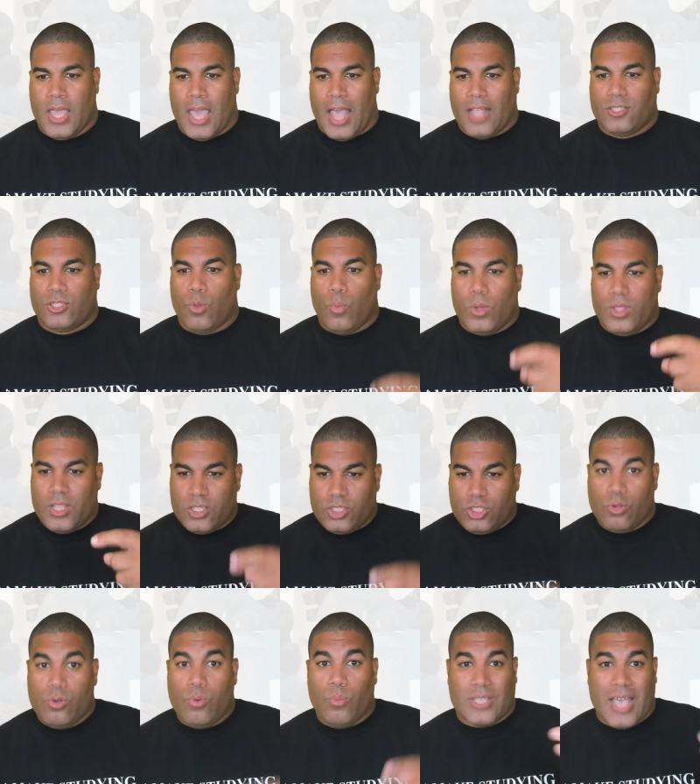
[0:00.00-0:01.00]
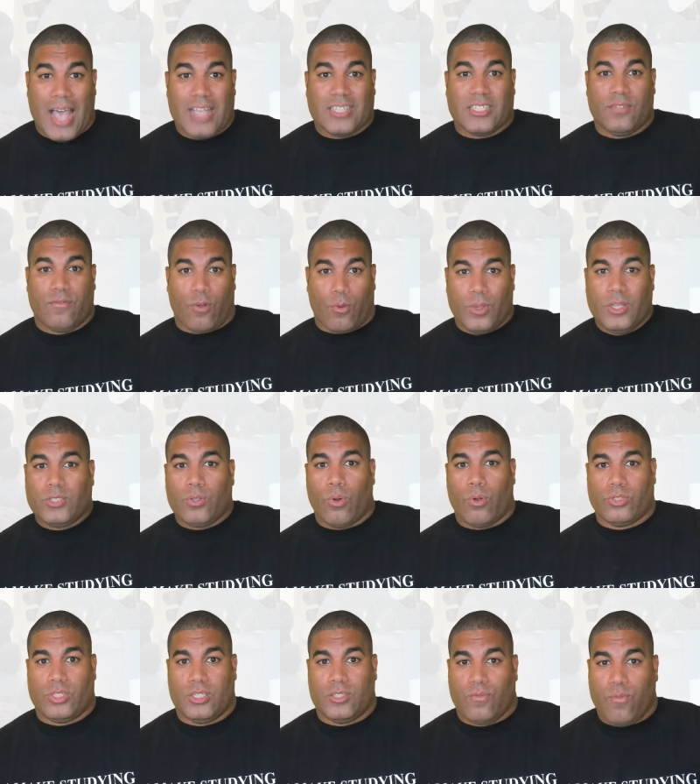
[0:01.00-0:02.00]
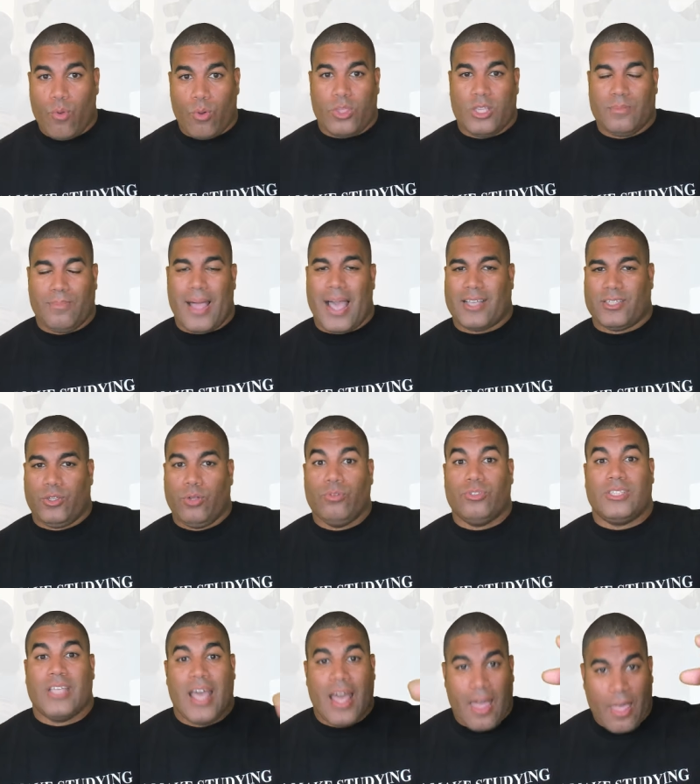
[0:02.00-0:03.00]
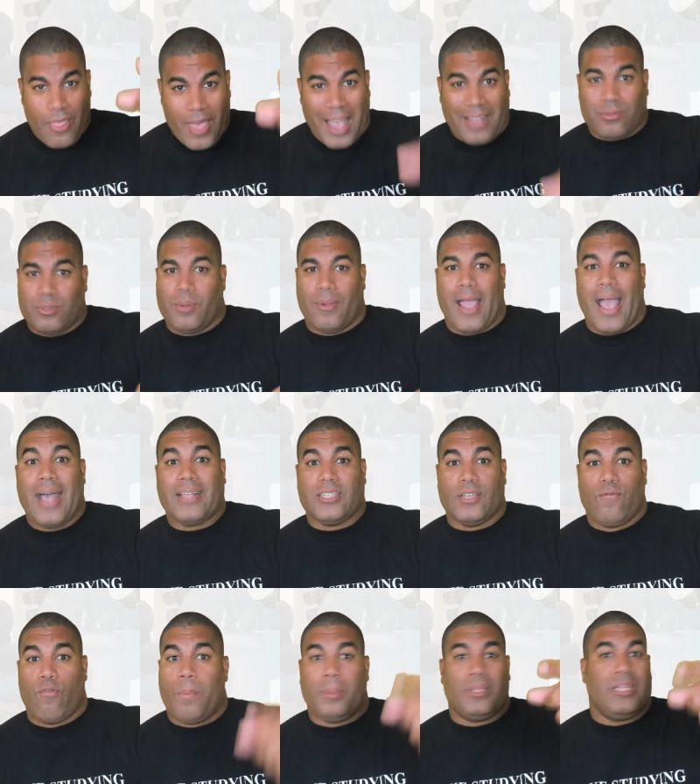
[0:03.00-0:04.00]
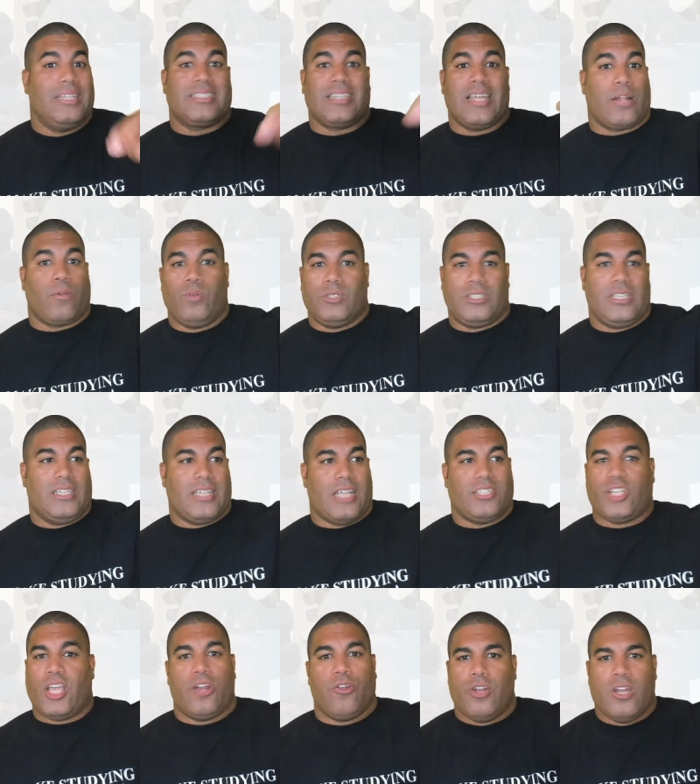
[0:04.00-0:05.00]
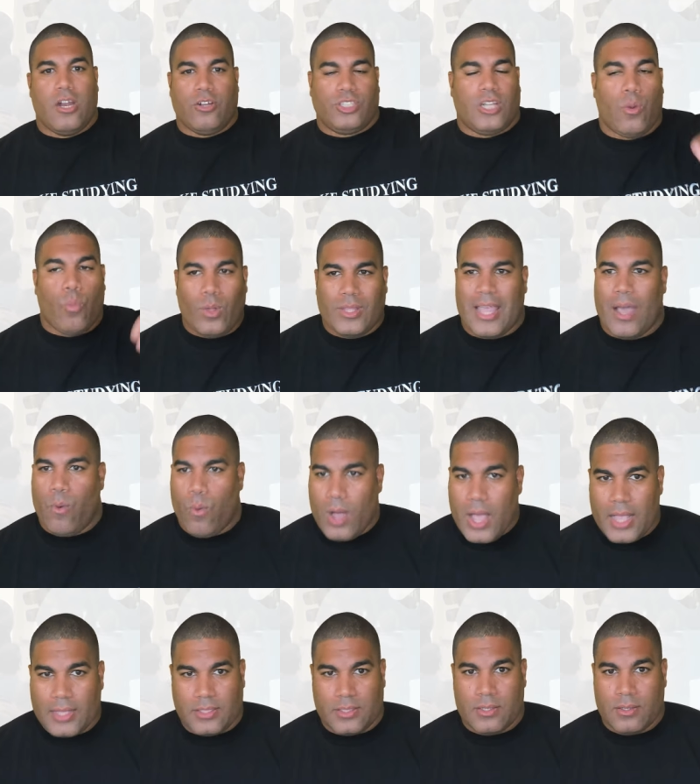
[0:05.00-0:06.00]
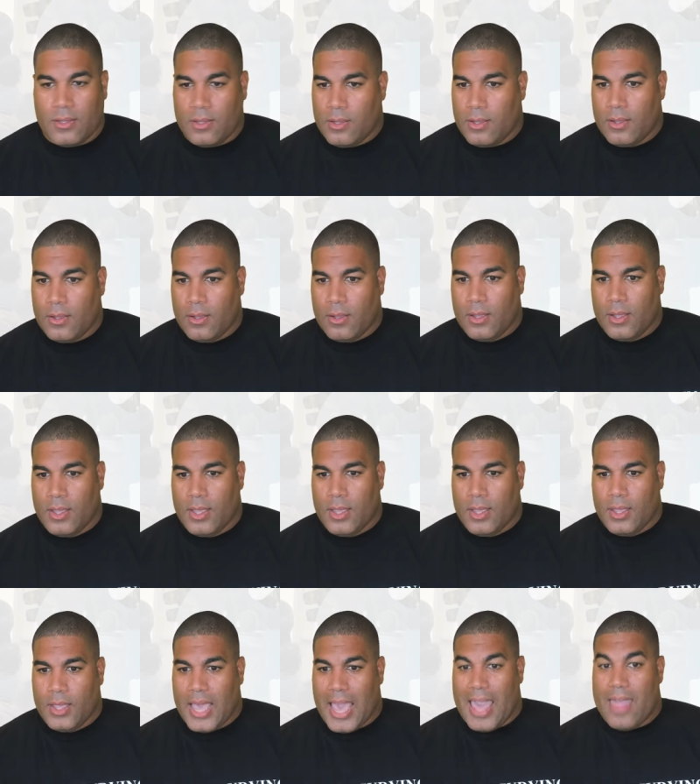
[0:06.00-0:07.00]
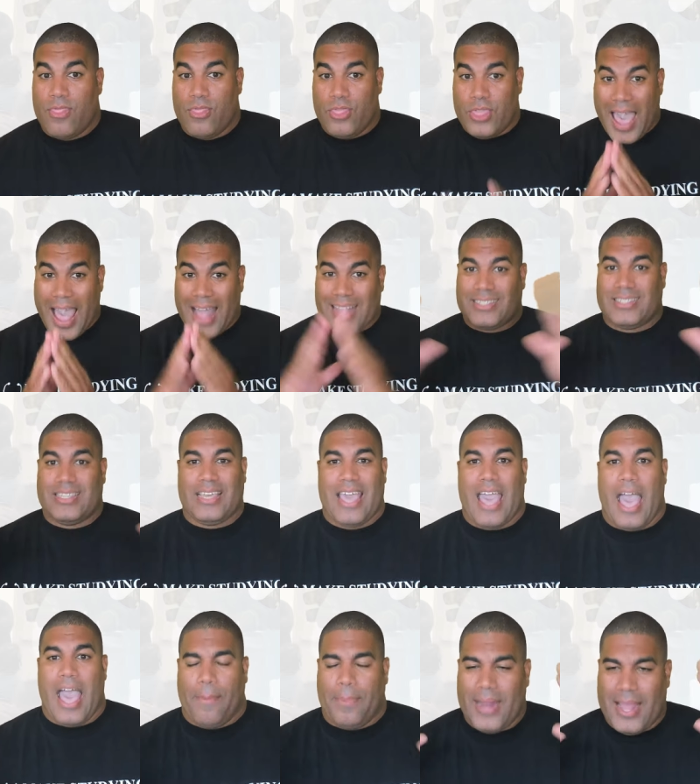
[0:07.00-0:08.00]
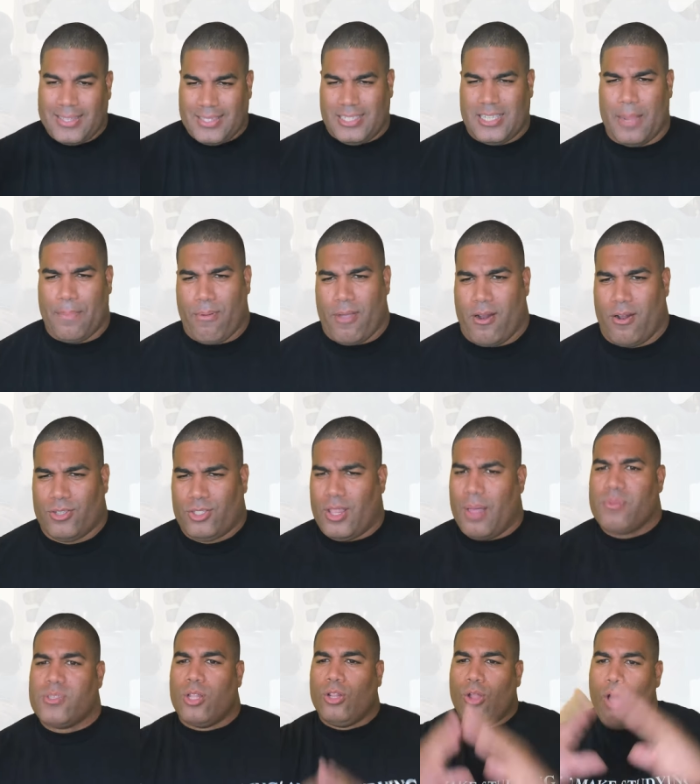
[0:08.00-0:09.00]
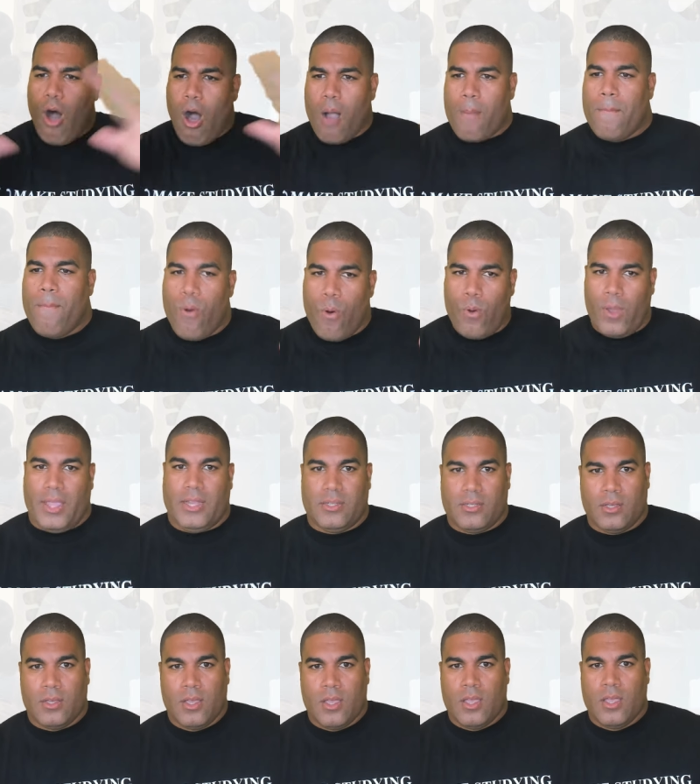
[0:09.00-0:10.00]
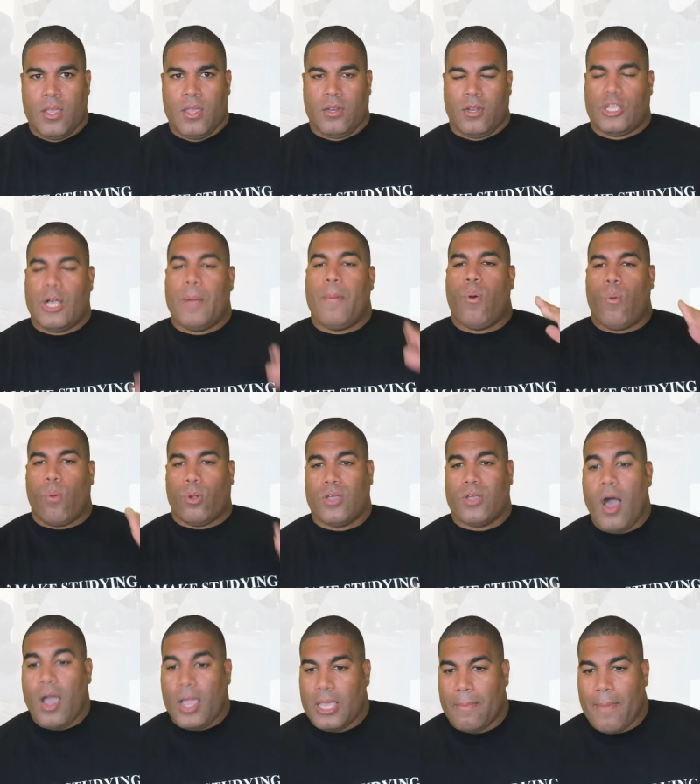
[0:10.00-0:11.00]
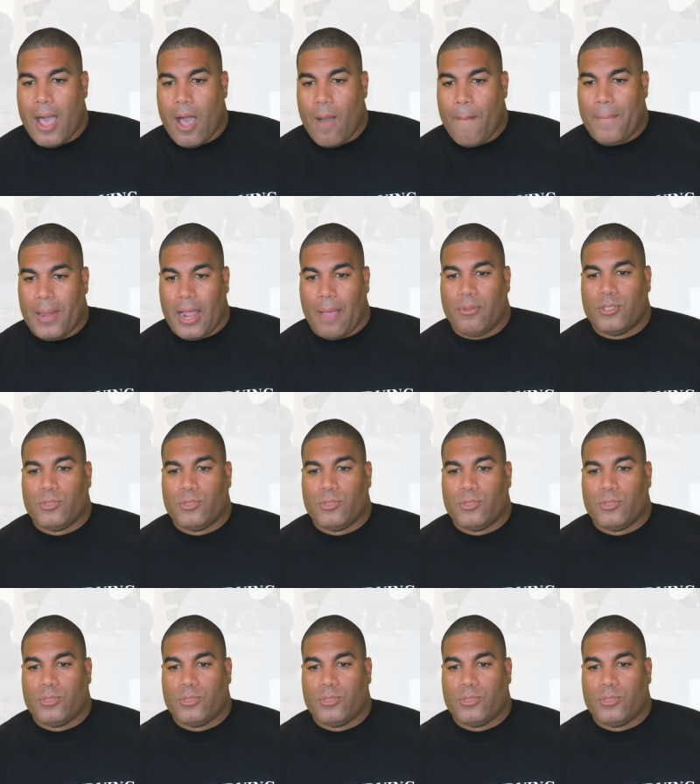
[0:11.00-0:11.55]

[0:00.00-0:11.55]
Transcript: And so when the student was asking for resources for these black students, that's what they were asking for, but the disconnect was these educators didn't understand what that was. And that's the gap and that's the separator. So that was a long point to talk about what we're talking about. But I